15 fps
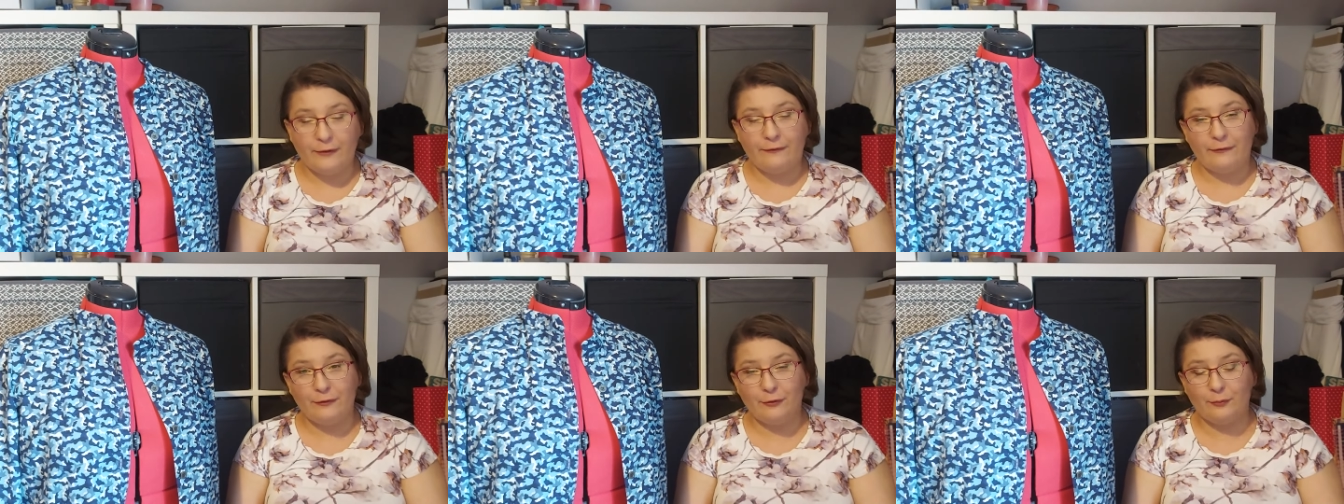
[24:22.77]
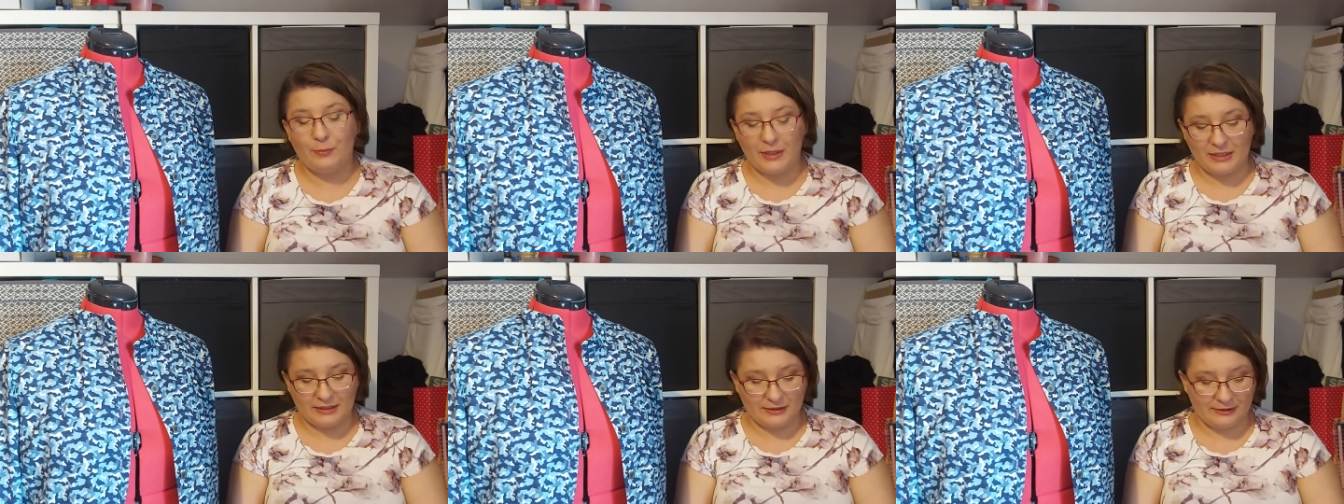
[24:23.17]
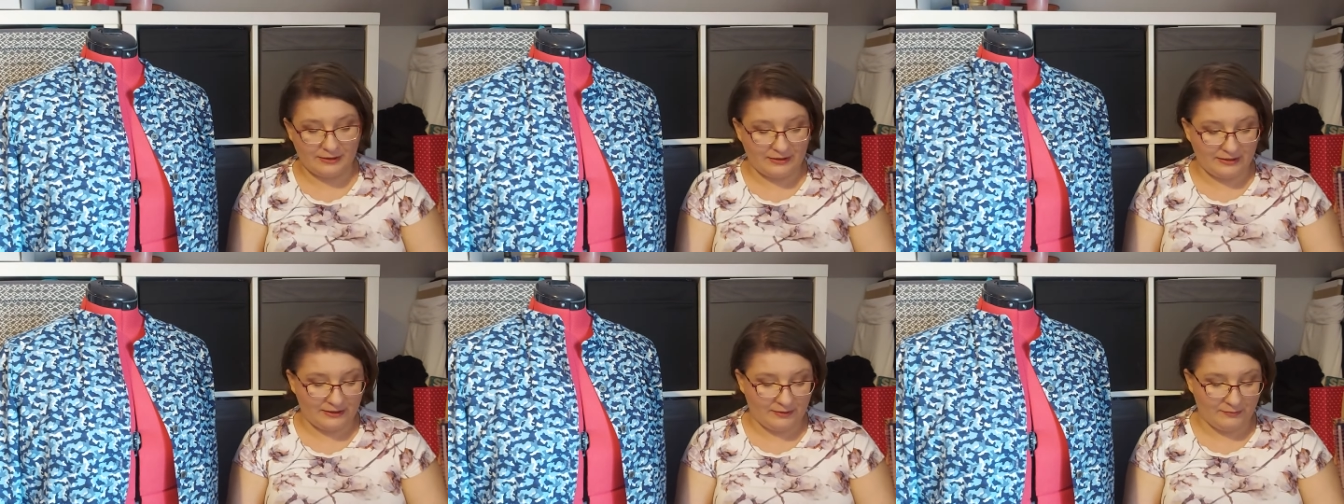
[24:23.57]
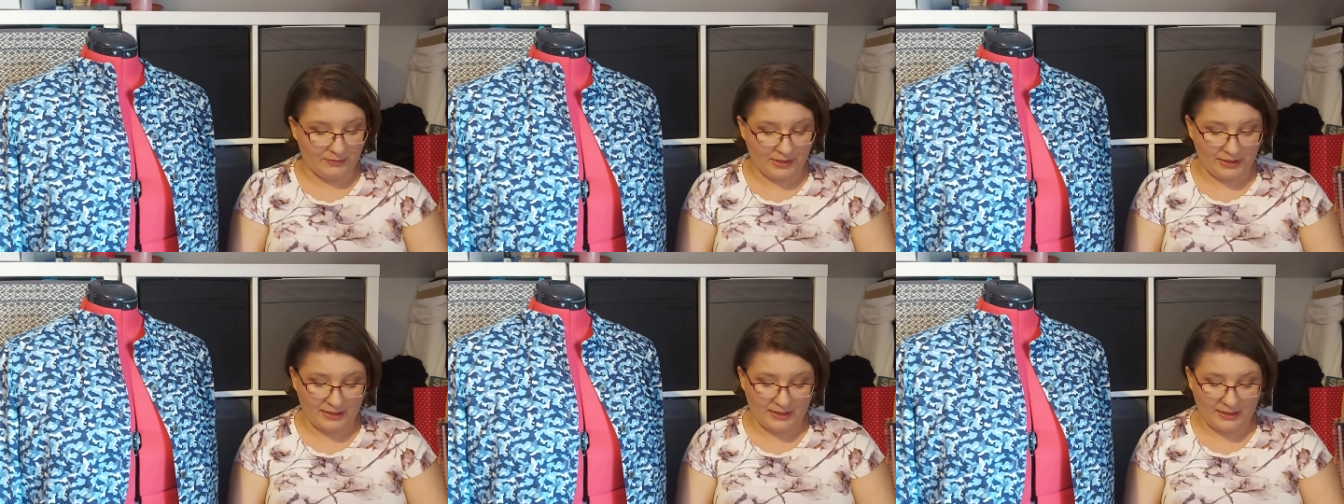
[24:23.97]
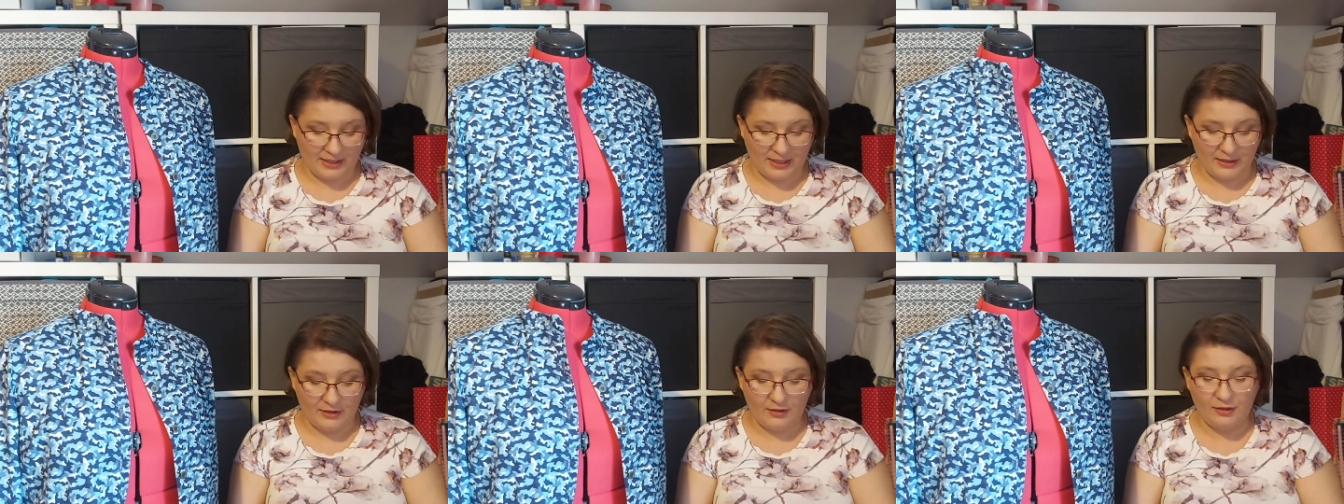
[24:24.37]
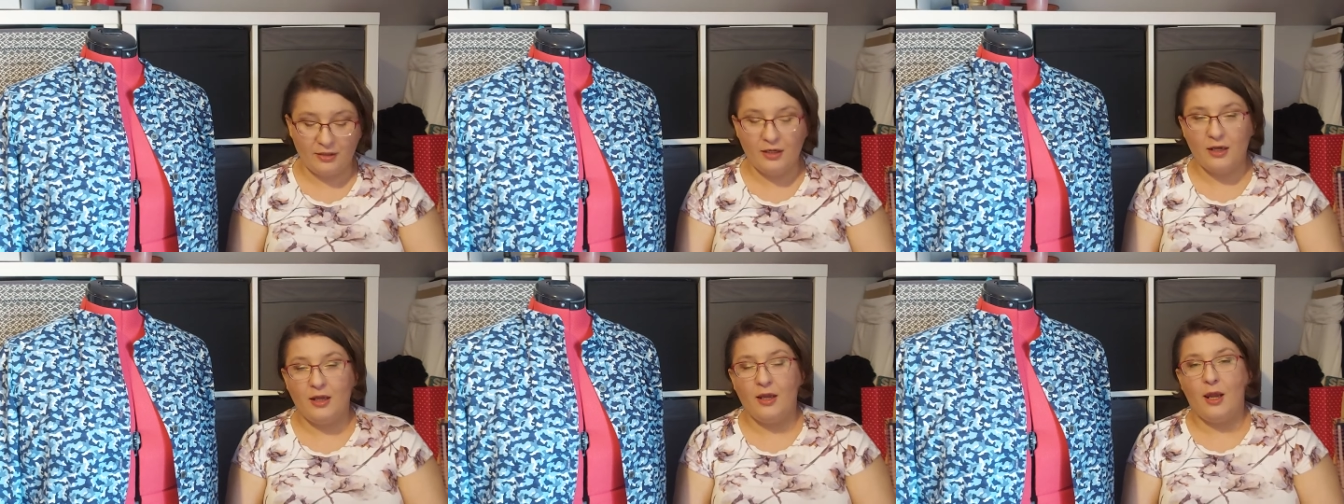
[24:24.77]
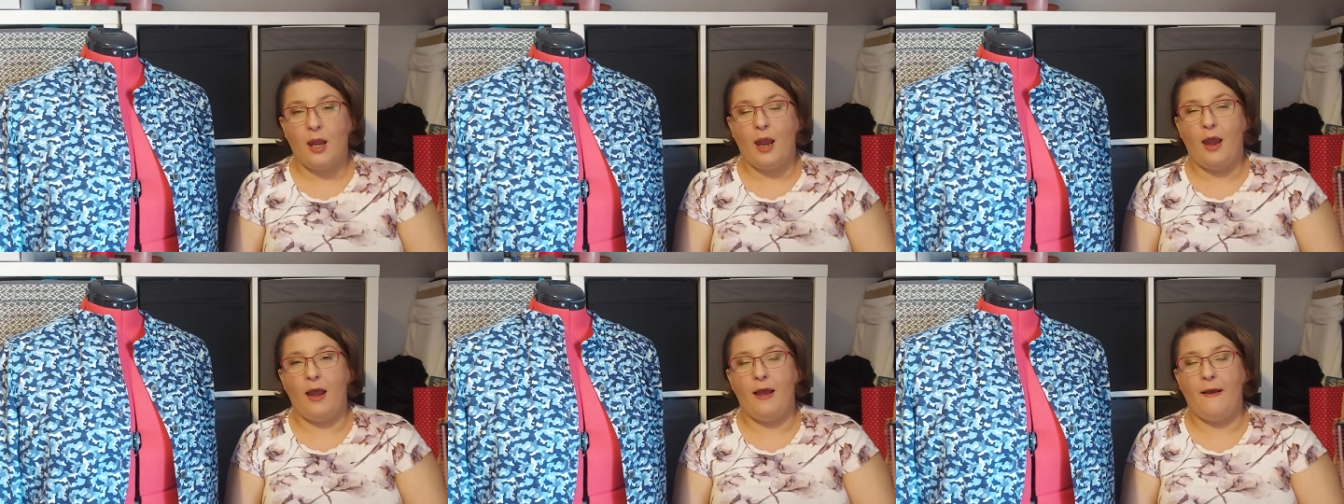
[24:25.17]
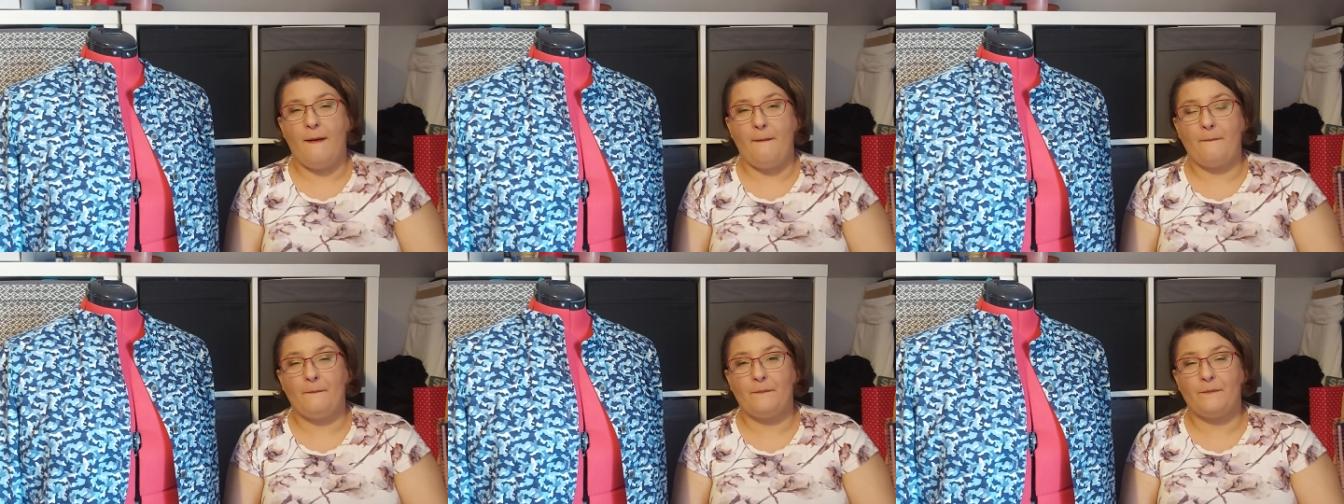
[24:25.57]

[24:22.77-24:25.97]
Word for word: few patterns in my stash uh,